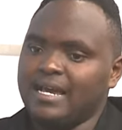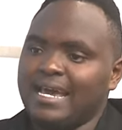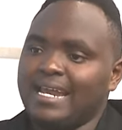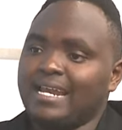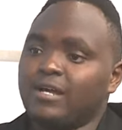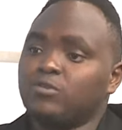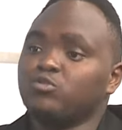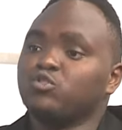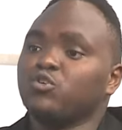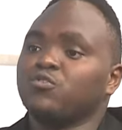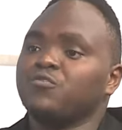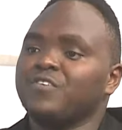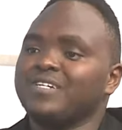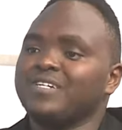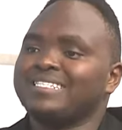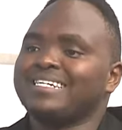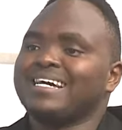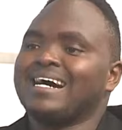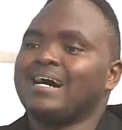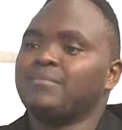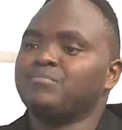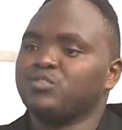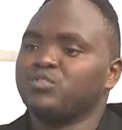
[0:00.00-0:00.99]
And out of
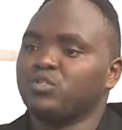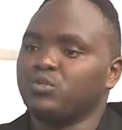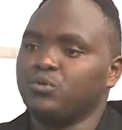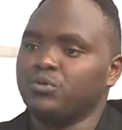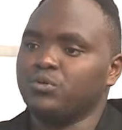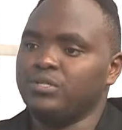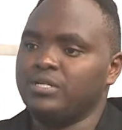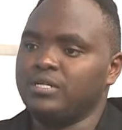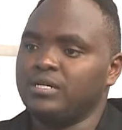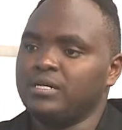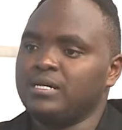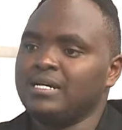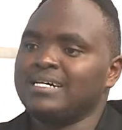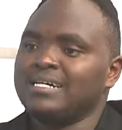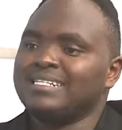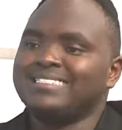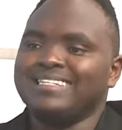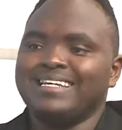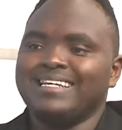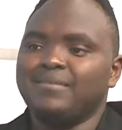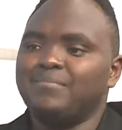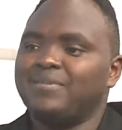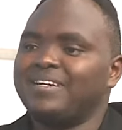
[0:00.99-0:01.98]
it comes good,
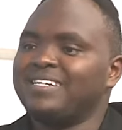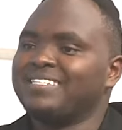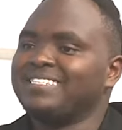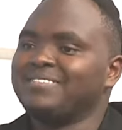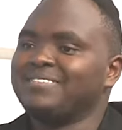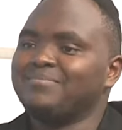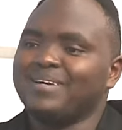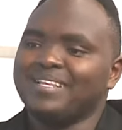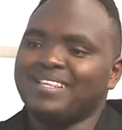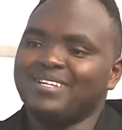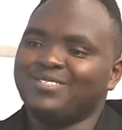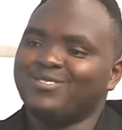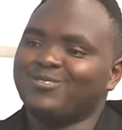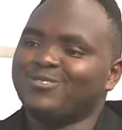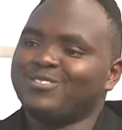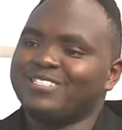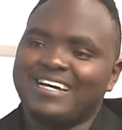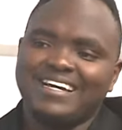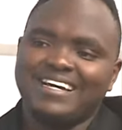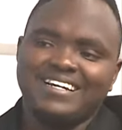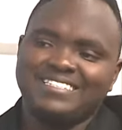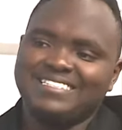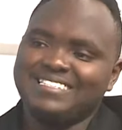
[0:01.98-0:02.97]
celebrated by the
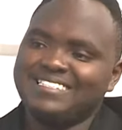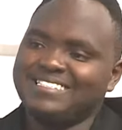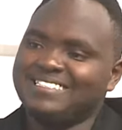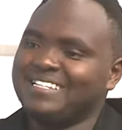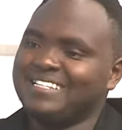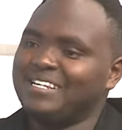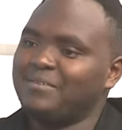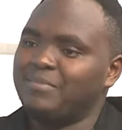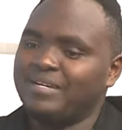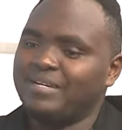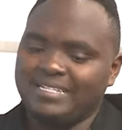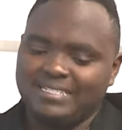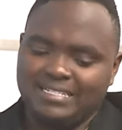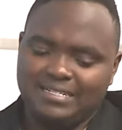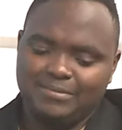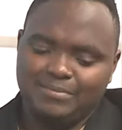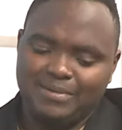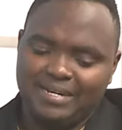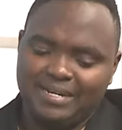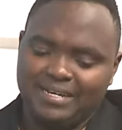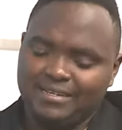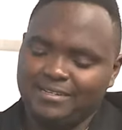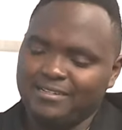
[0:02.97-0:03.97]
society, celebrated
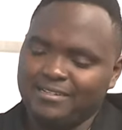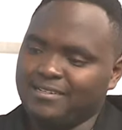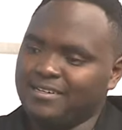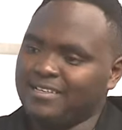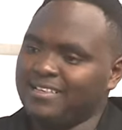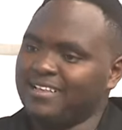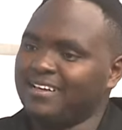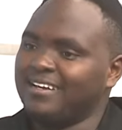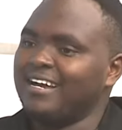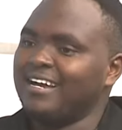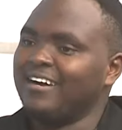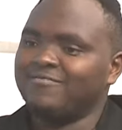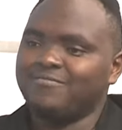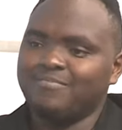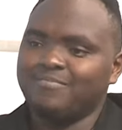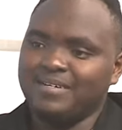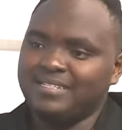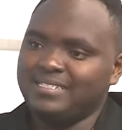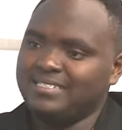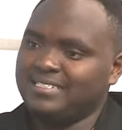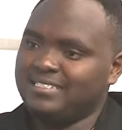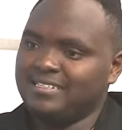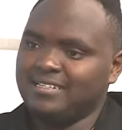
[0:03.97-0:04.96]
by the
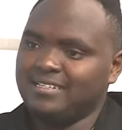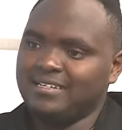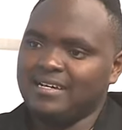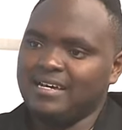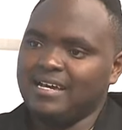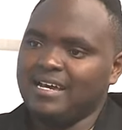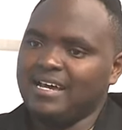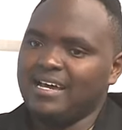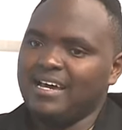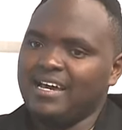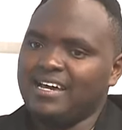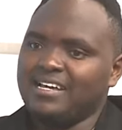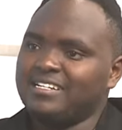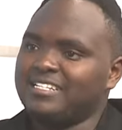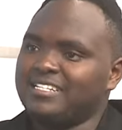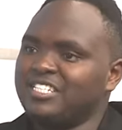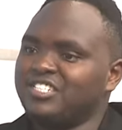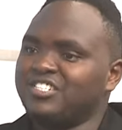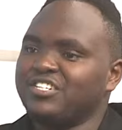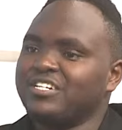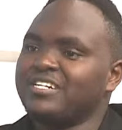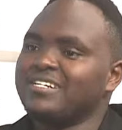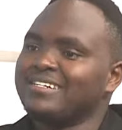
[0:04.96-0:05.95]
government, and
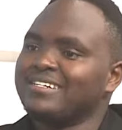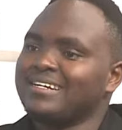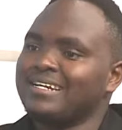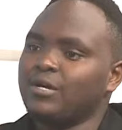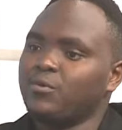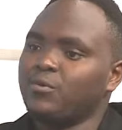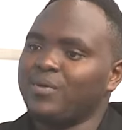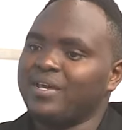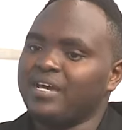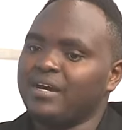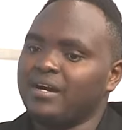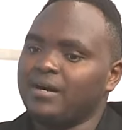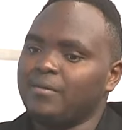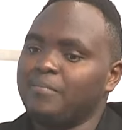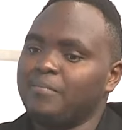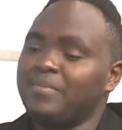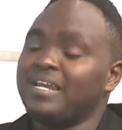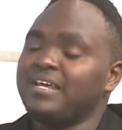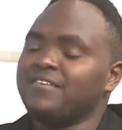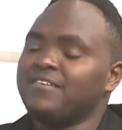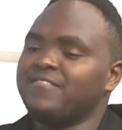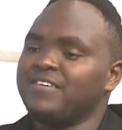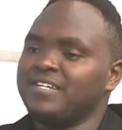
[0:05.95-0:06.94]
generally we are
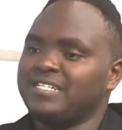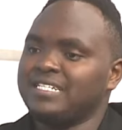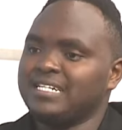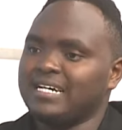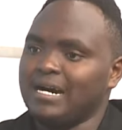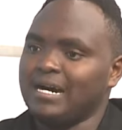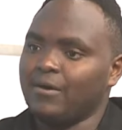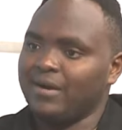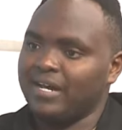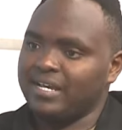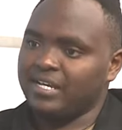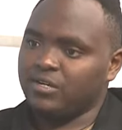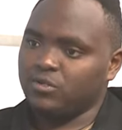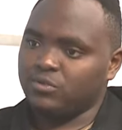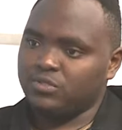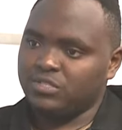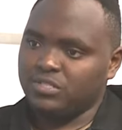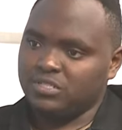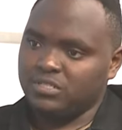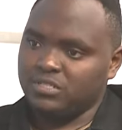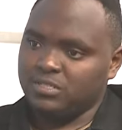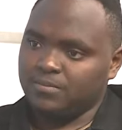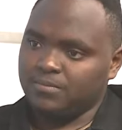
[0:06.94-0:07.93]
benefiting our
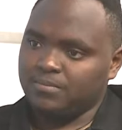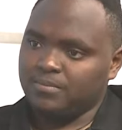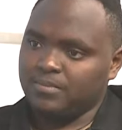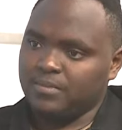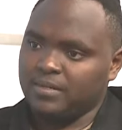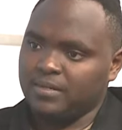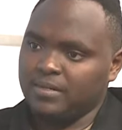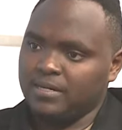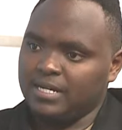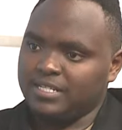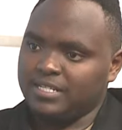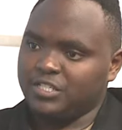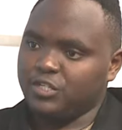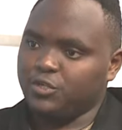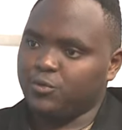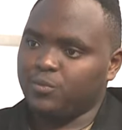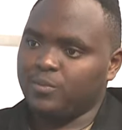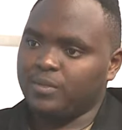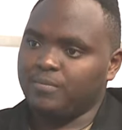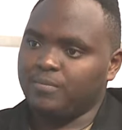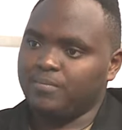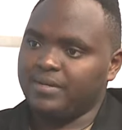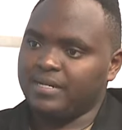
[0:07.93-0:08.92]
ecosystem yes. as
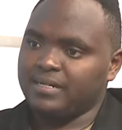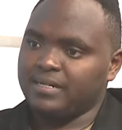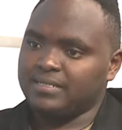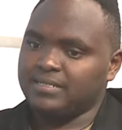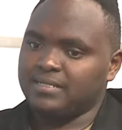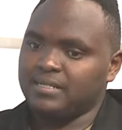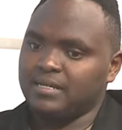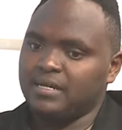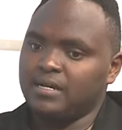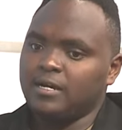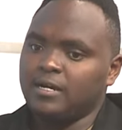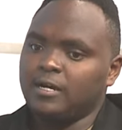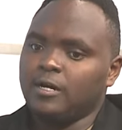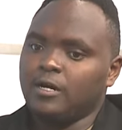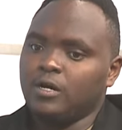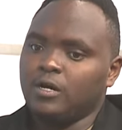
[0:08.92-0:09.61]
human beings. Yes.